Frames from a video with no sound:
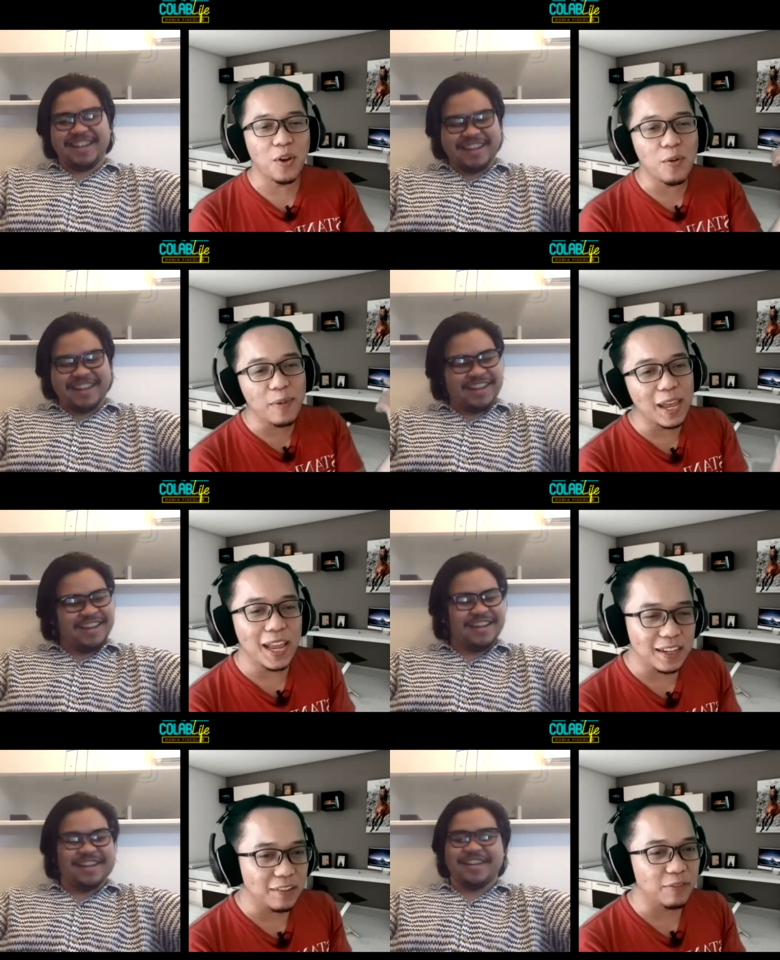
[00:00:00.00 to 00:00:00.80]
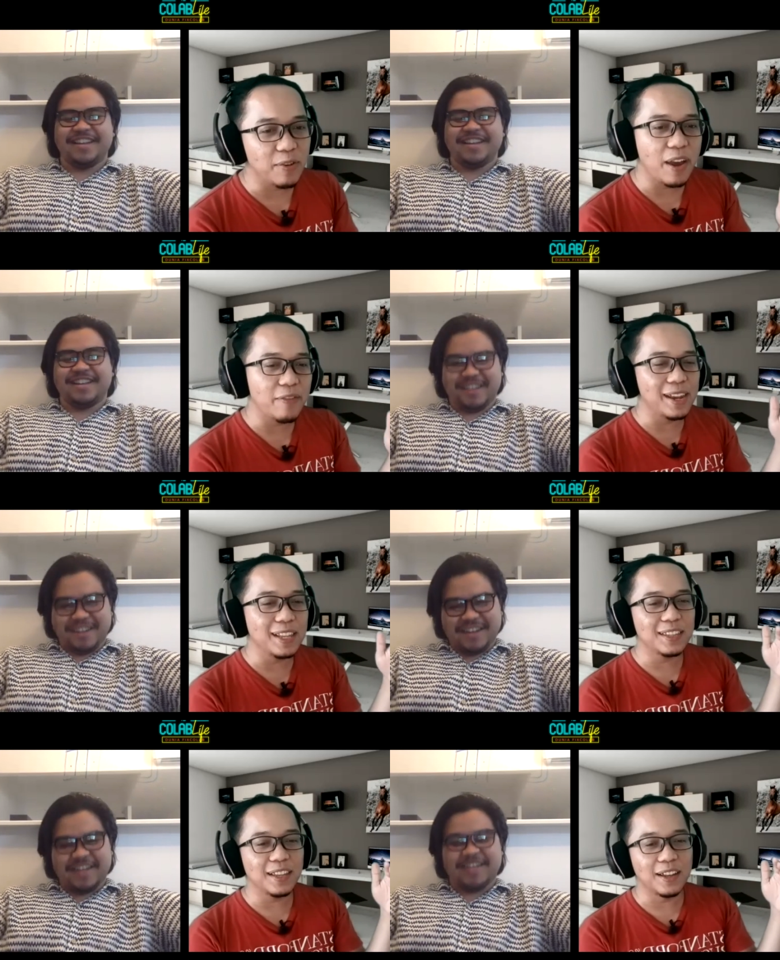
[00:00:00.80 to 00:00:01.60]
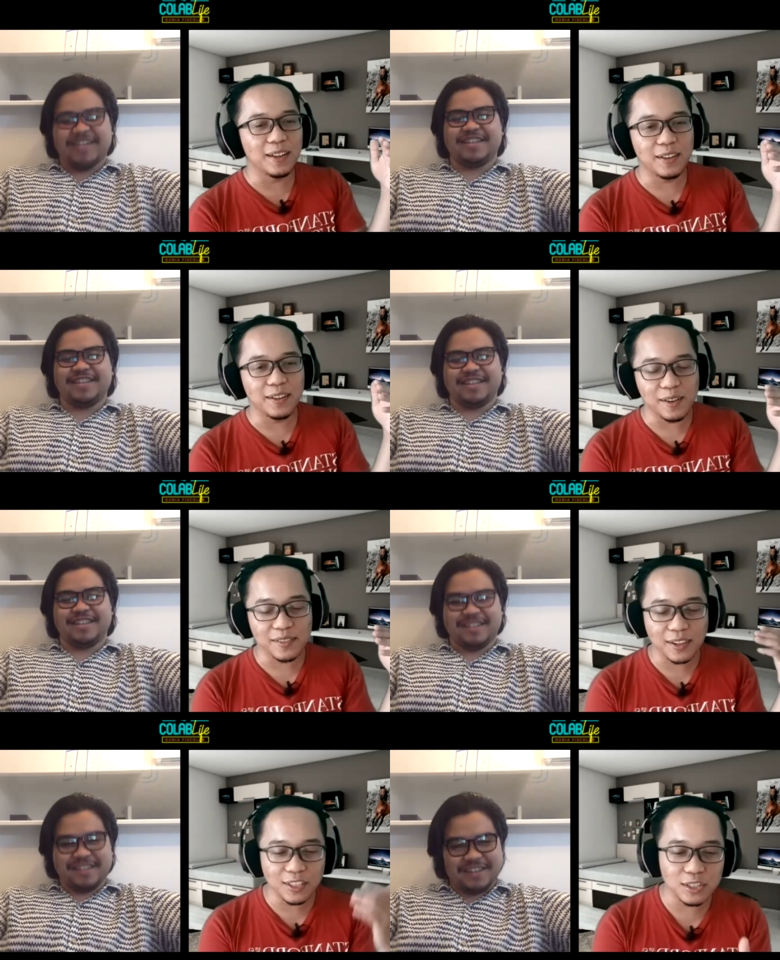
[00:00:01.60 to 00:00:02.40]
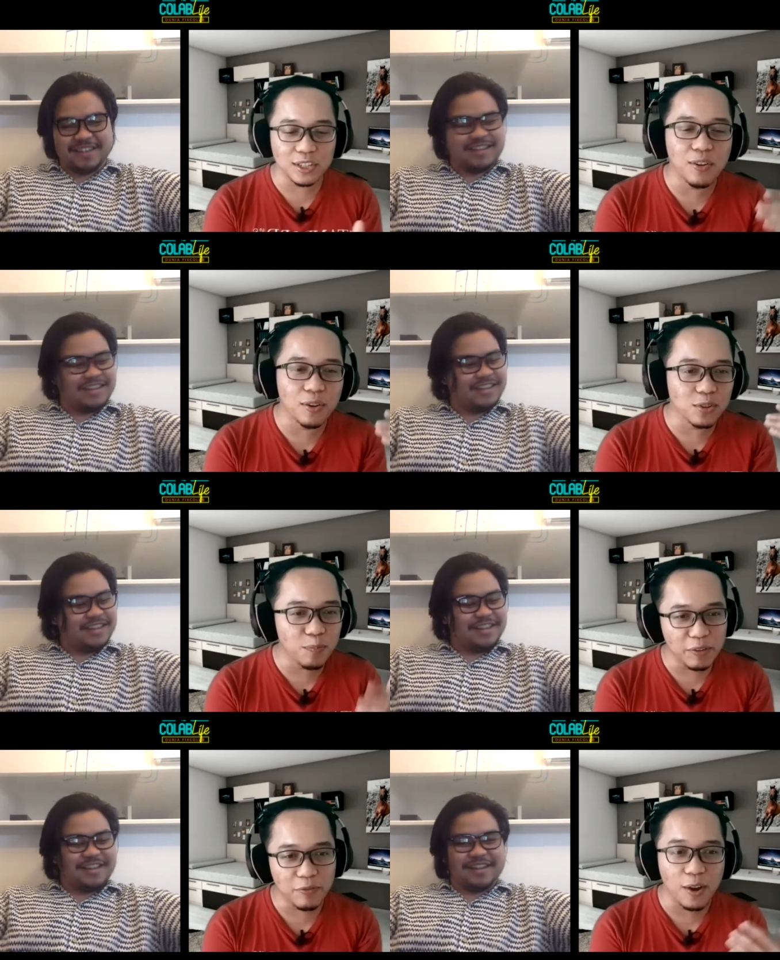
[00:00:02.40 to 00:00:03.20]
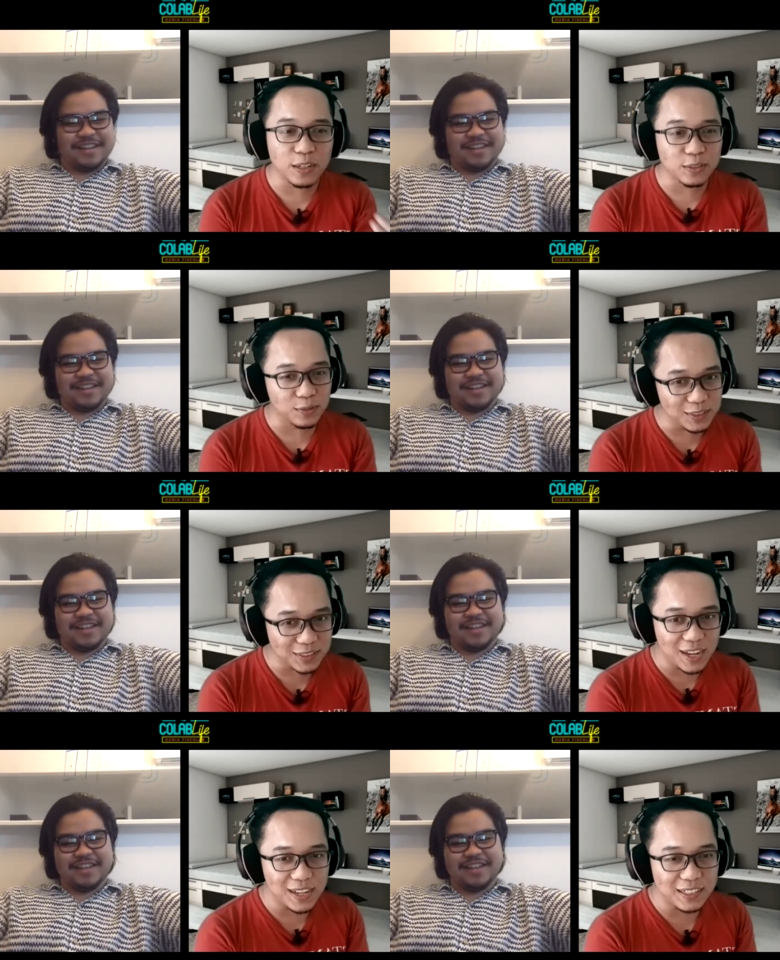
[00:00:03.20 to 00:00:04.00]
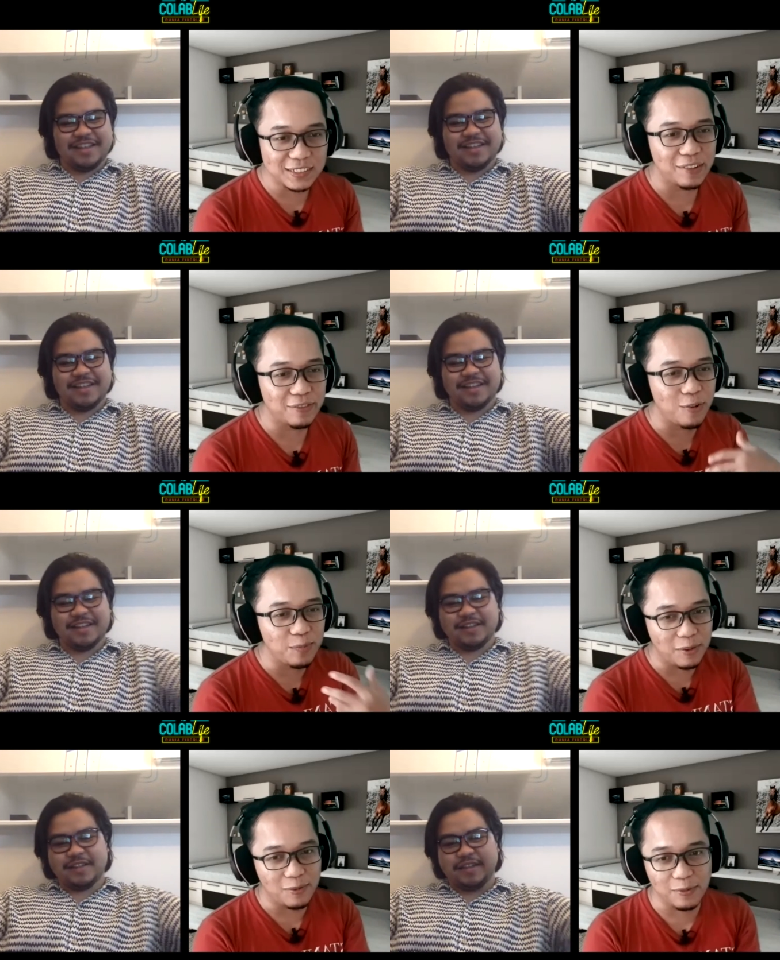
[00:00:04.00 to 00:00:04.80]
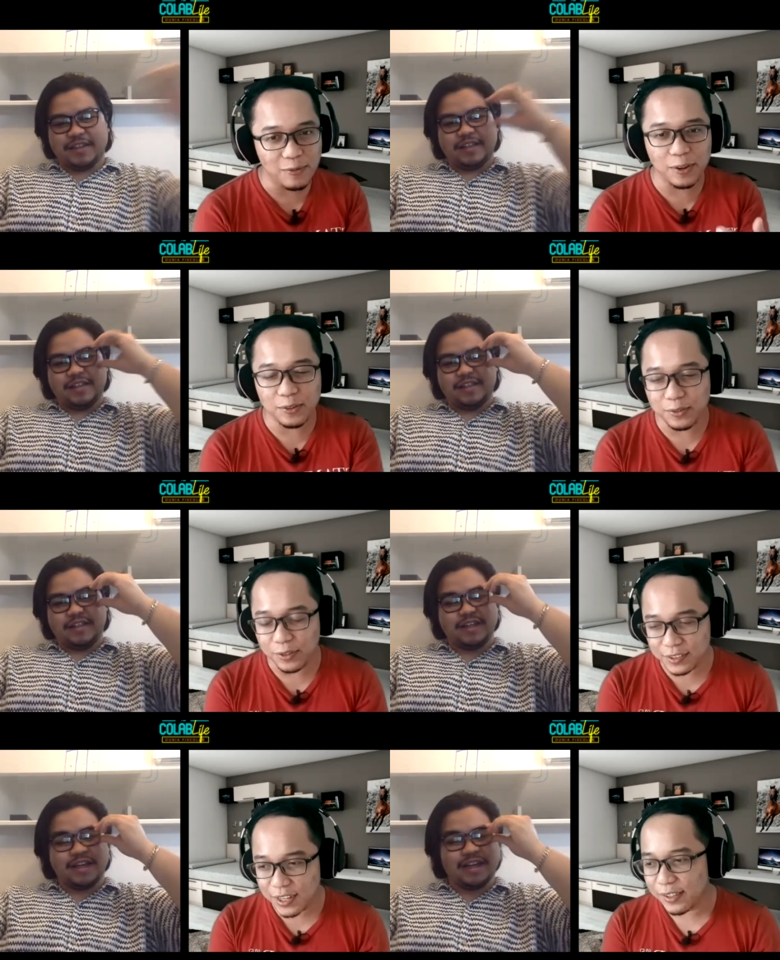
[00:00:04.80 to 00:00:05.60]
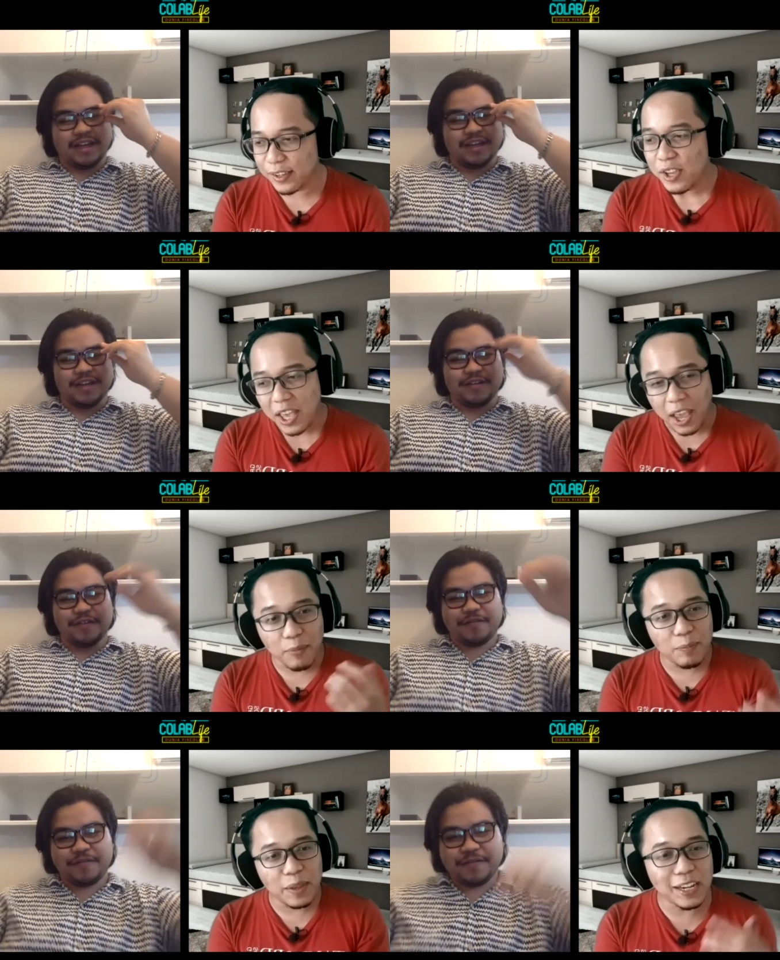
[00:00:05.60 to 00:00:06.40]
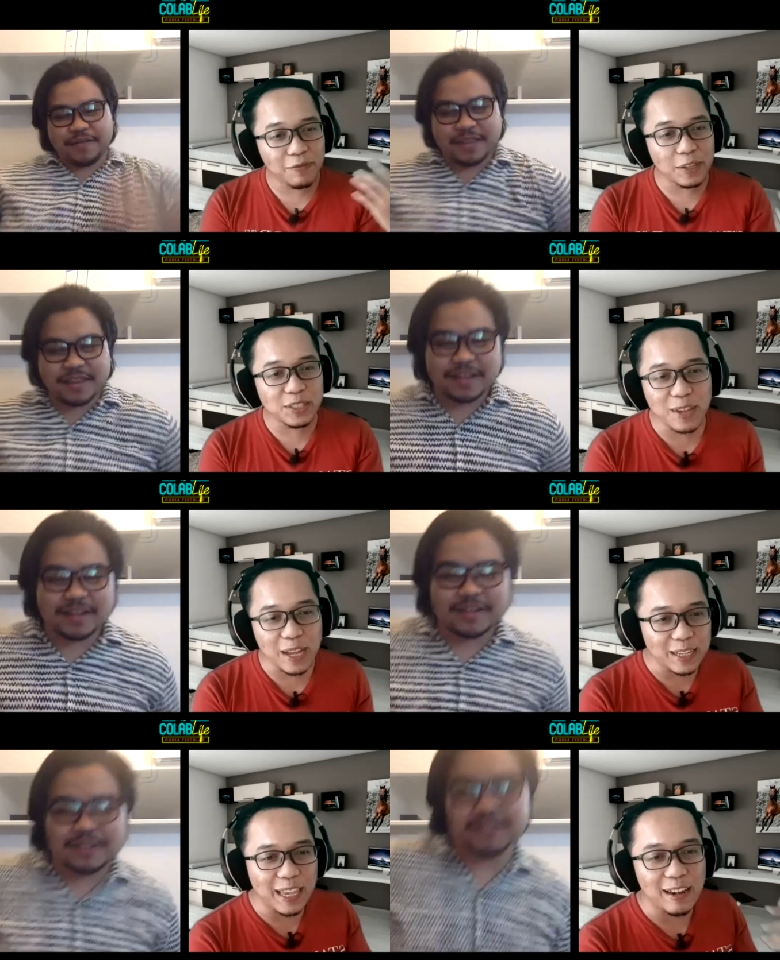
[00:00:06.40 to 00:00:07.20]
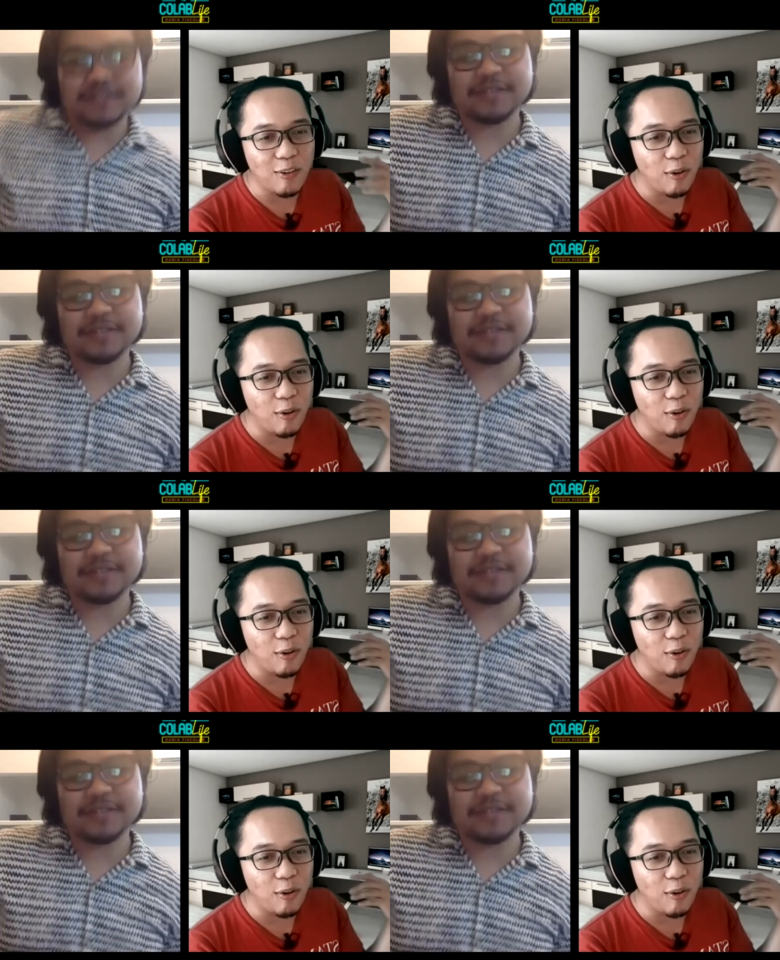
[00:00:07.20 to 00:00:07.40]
Speaker 1: comment if you have any uh, uh, a suggestion or topic for us to discuss like for me or Leeroy to discuss yeah. and maybe in the future we're gonna get